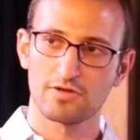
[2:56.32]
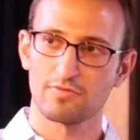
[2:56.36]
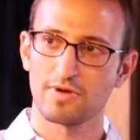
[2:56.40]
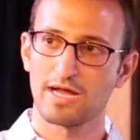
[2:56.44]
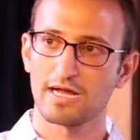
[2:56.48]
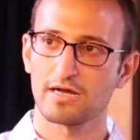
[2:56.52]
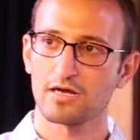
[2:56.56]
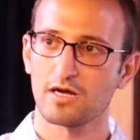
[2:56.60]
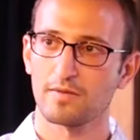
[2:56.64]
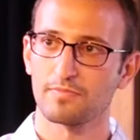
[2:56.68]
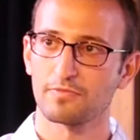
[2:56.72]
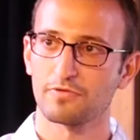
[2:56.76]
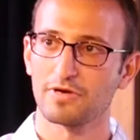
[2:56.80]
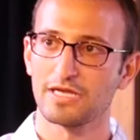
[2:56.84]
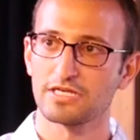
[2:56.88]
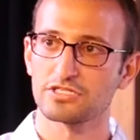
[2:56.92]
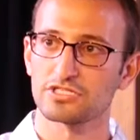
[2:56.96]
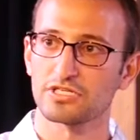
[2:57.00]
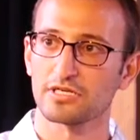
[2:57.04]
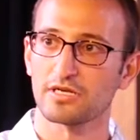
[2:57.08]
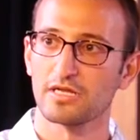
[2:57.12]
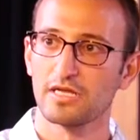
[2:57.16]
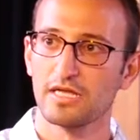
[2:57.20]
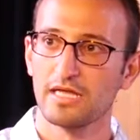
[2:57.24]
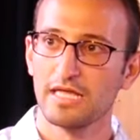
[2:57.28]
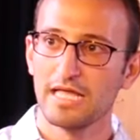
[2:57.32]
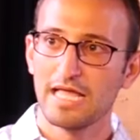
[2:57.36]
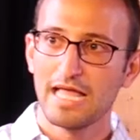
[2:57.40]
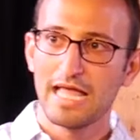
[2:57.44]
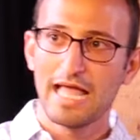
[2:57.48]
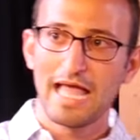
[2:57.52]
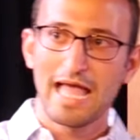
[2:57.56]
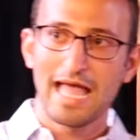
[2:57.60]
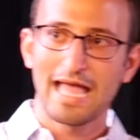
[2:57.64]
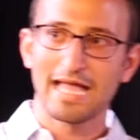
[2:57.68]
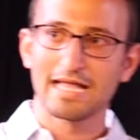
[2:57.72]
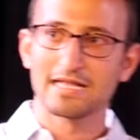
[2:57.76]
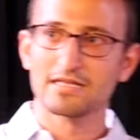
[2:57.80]
Iraq operation.
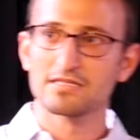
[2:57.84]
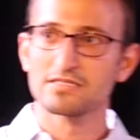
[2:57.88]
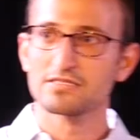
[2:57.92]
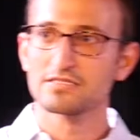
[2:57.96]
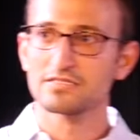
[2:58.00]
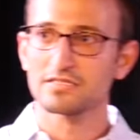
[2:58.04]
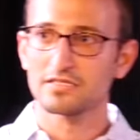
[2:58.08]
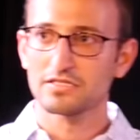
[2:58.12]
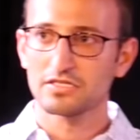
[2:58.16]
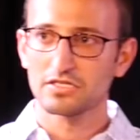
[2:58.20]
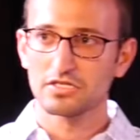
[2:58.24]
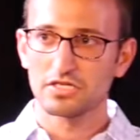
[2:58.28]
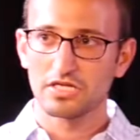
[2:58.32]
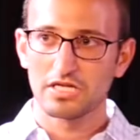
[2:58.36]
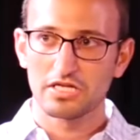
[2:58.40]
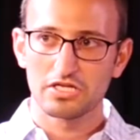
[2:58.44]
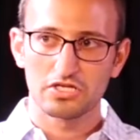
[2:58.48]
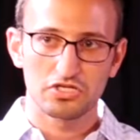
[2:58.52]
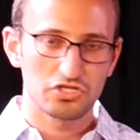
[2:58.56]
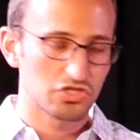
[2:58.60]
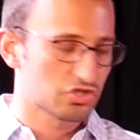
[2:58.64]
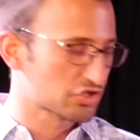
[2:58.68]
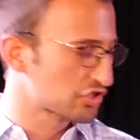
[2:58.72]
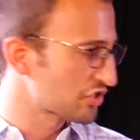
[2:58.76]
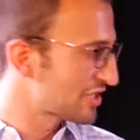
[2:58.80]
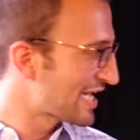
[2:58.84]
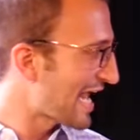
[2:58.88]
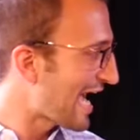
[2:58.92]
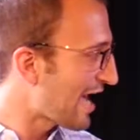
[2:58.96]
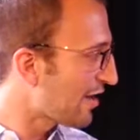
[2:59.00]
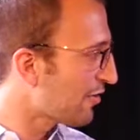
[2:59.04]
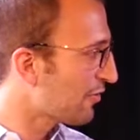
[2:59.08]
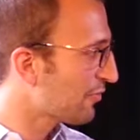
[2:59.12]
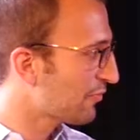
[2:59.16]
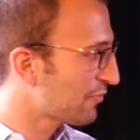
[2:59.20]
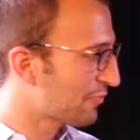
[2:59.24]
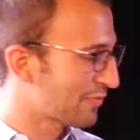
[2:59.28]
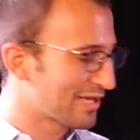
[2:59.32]
And so
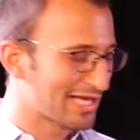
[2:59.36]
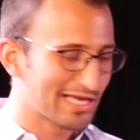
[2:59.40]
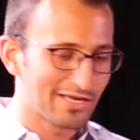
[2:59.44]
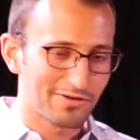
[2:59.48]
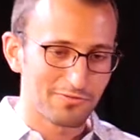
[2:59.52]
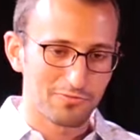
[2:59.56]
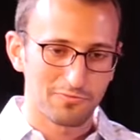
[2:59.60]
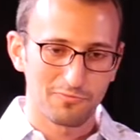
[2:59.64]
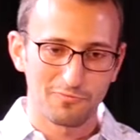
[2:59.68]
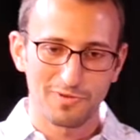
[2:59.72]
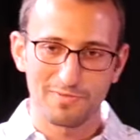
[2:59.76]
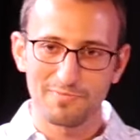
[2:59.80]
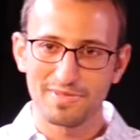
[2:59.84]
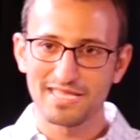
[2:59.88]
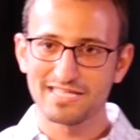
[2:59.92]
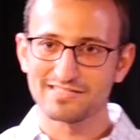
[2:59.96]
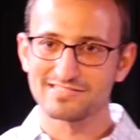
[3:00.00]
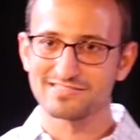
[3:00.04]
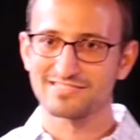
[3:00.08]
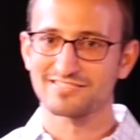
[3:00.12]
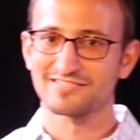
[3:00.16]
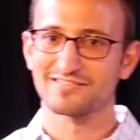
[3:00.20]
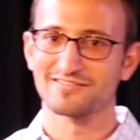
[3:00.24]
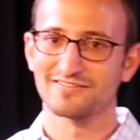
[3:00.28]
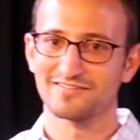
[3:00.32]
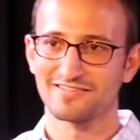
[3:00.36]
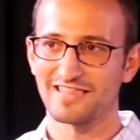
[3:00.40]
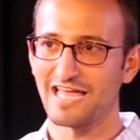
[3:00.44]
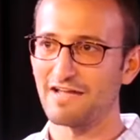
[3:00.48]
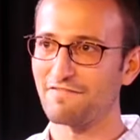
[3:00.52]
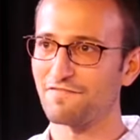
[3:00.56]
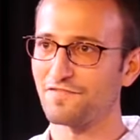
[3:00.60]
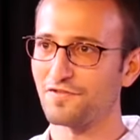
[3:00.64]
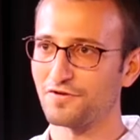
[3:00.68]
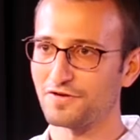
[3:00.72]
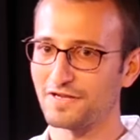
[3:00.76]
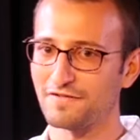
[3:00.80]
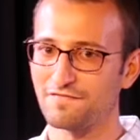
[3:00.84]
now we meet the
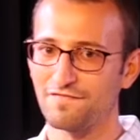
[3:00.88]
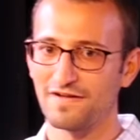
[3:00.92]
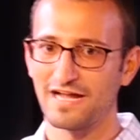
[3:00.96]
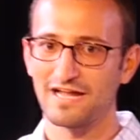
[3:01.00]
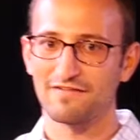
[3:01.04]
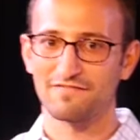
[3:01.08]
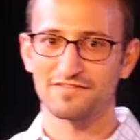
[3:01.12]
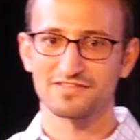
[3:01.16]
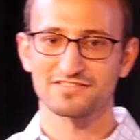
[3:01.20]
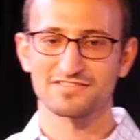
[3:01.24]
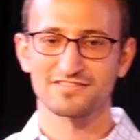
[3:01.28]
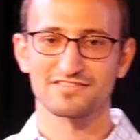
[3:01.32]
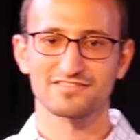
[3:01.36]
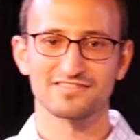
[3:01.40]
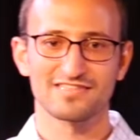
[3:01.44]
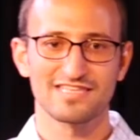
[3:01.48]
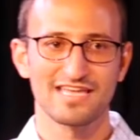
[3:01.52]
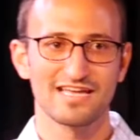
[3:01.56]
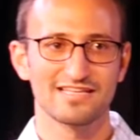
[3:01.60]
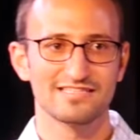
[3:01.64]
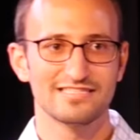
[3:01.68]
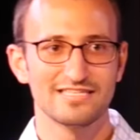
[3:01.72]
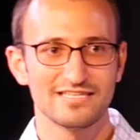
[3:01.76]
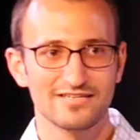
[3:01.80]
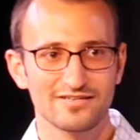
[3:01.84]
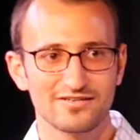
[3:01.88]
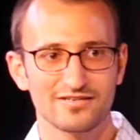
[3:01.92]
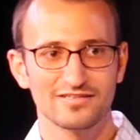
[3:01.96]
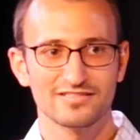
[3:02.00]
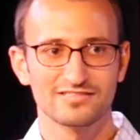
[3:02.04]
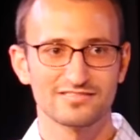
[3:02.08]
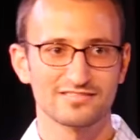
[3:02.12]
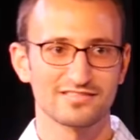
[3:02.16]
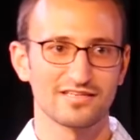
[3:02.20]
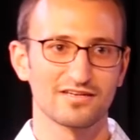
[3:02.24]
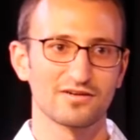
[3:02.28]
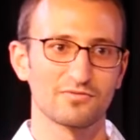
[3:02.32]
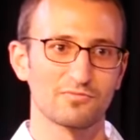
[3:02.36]
F-35. This is the idea.
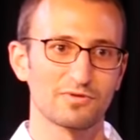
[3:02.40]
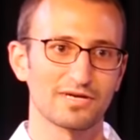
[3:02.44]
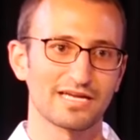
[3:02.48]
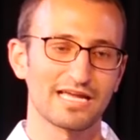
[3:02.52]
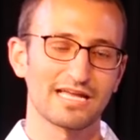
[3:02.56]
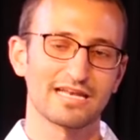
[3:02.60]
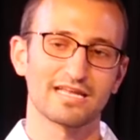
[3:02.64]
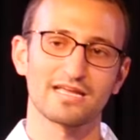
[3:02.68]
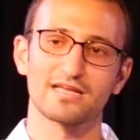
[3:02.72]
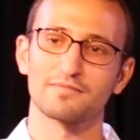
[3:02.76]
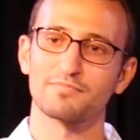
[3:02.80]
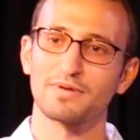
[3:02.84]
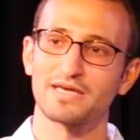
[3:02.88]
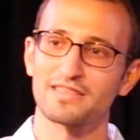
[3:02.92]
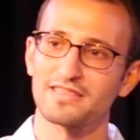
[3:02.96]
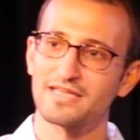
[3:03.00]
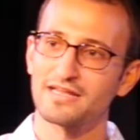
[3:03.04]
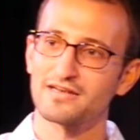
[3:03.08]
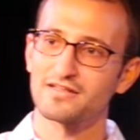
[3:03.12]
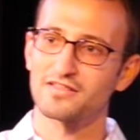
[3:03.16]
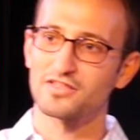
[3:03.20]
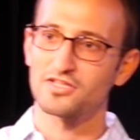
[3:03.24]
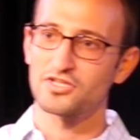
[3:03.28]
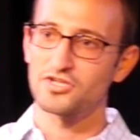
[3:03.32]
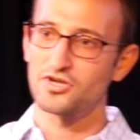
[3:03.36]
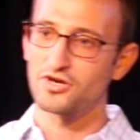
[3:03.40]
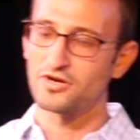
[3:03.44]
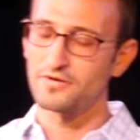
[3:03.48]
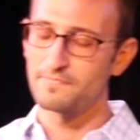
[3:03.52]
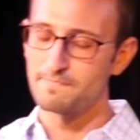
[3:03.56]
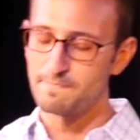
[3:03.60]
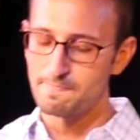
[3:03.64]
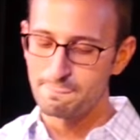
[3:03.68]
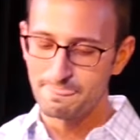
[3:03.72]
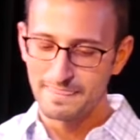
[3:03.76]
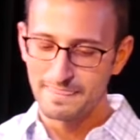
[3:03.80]
We're getting it by the end of the year.